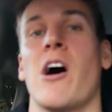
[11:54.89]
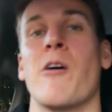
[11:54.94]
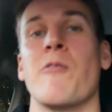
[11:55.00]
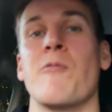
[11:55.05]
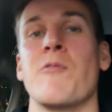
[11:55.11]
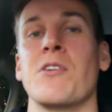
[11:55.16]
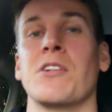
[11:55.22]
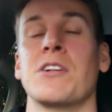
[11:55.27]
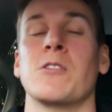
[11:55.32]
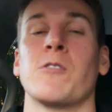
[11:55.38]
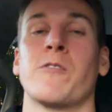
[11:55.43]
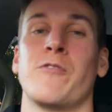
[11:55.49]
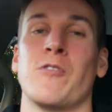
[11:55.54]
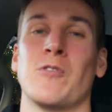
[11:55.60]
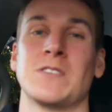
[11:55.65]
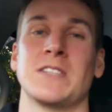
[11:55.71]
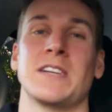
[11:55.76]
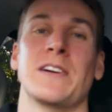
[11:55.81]
I really look
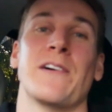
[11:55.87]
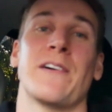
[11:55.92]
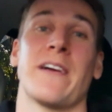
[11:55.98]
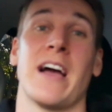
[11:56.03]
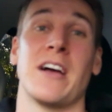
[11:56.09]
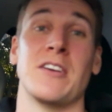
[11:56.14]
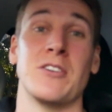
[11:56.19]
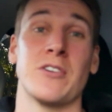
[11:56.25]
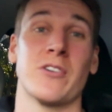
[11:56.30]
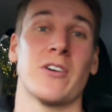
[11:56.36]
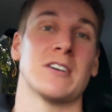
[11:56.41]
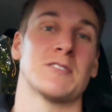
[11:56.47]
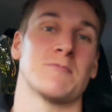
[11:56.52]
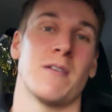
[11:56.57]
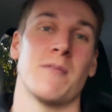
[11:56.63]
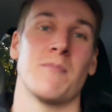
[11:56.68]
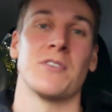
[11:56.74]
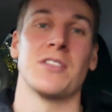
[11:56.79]
forward to hearing how you
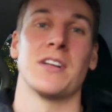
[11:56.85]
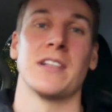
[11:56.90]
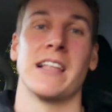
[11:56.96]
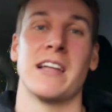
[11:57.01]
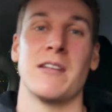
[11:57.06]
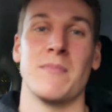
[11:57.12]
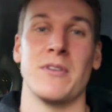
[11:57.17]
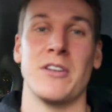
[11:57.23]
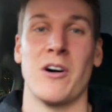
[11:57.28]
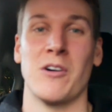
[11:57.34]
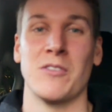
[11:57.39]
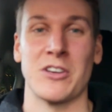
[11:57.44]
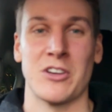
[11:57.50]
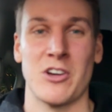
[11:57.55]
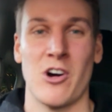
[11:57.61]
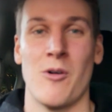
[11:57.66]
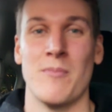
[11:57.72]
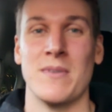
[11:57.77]
guys went with it, letting me know in
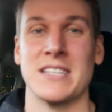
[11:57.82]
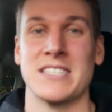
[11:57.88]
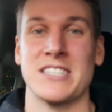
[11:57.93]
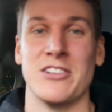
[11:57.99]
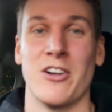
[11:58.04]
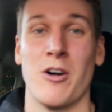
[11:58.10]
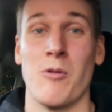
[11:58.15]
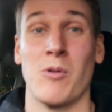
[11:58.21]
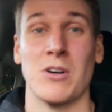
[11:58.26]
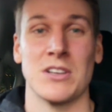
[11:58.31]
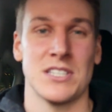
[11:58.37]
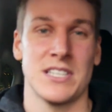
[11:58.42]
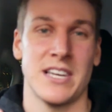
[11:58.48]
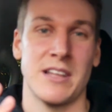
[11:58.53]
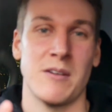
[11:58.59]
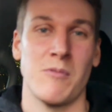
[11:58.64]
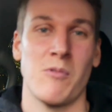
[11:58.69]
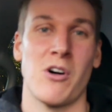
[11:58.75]
the comments, you know, what
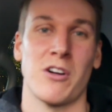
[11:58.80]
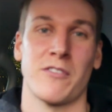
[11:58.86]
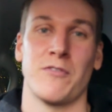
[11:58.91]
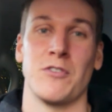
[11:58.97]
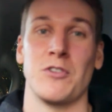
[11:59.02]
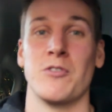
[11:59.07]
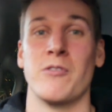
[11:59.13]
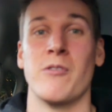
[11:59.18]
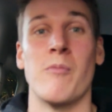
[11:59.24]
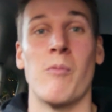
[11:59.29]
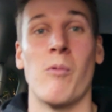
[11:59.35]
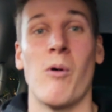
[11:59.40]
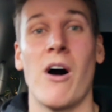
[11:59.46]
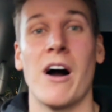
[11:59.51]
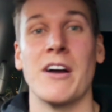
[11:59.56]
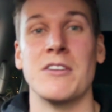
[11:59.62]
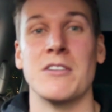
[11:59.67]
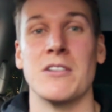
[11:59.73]
setting worked for you and
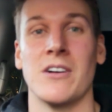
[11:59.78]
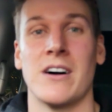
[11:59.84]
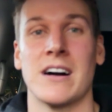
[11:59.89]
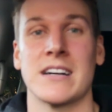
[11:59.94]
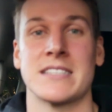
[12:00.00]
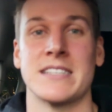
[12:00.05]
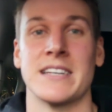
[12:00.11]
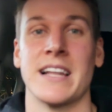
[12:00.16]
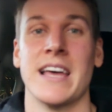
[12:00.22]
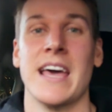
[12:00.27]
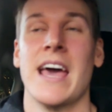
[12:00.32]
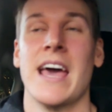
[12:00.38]
why you liked it,